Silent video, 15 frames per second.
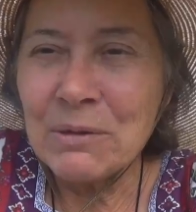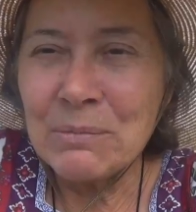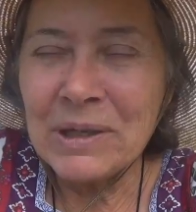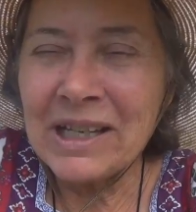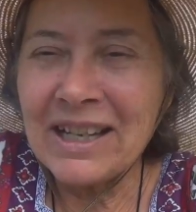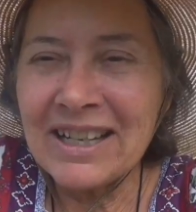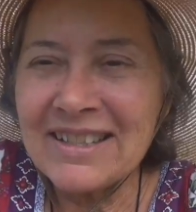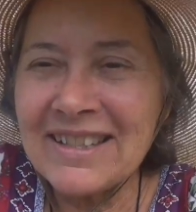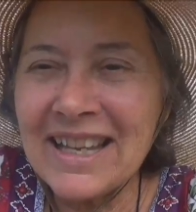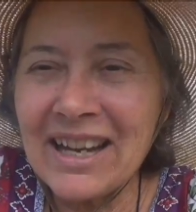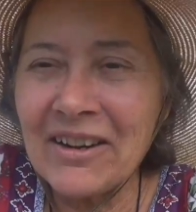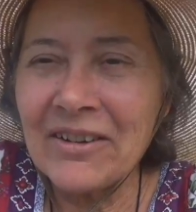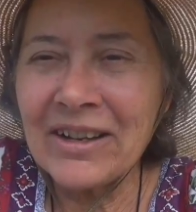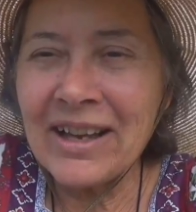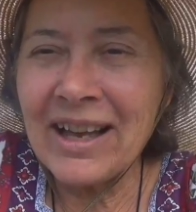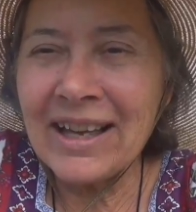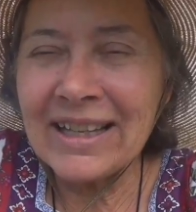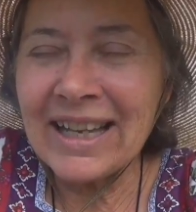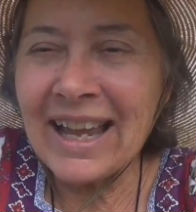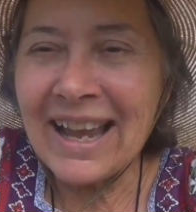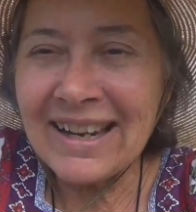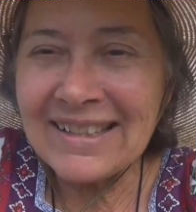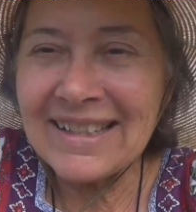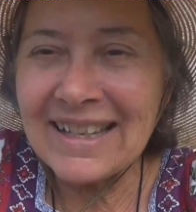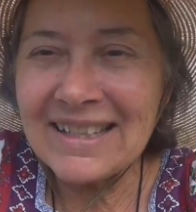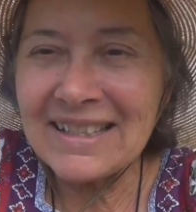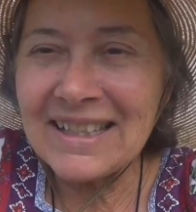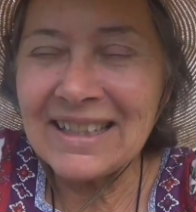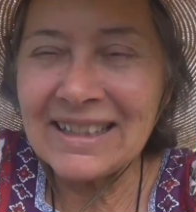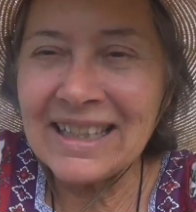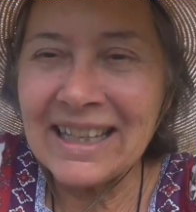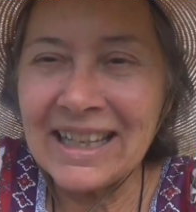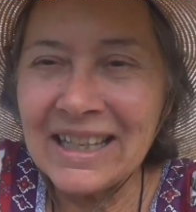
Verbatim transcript: because they are not accessing the